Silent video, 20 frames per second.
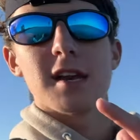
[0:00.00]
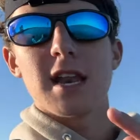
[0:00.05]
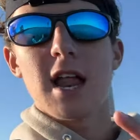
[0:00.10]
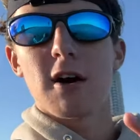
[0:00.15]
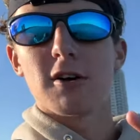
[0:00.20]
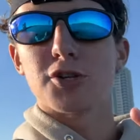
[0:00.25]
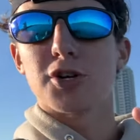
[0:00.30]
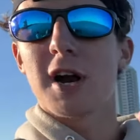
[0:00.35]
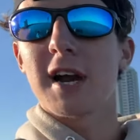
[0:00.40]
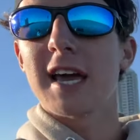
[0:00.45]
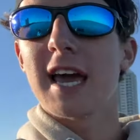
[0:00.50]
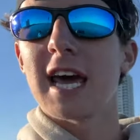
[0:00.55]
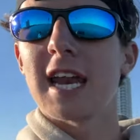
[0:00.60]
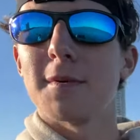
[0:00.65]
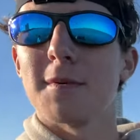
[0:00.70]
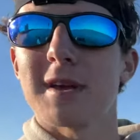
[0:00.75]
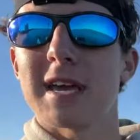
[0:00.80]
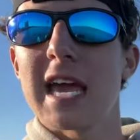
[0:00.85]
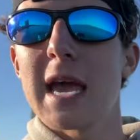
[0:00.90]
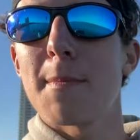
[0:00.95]
Now I'll try to get
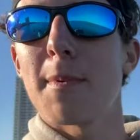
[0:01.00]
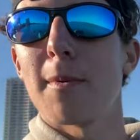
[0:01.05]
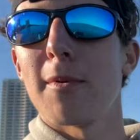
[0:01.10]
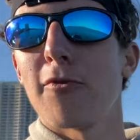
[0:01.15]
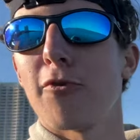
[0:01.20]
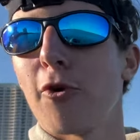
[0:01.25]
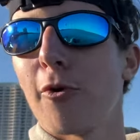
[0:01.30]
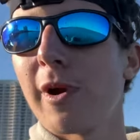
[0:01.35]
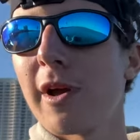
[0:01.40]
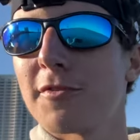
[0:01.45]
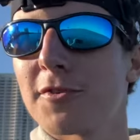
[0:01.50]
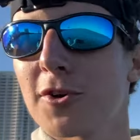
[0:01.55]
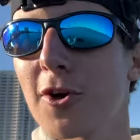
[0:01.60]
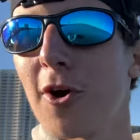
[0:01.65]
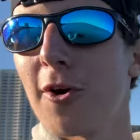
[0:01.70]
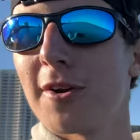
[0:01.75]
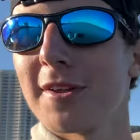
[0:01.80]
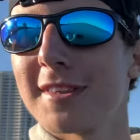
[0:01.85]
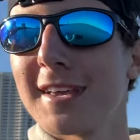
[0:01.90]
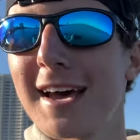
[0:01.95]
him a keeper before we have to
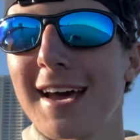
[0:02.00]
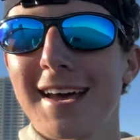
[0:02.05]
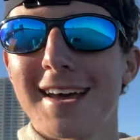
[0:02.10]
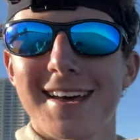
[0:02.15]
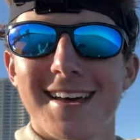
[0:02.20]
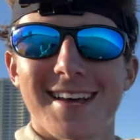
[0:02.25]
call it a day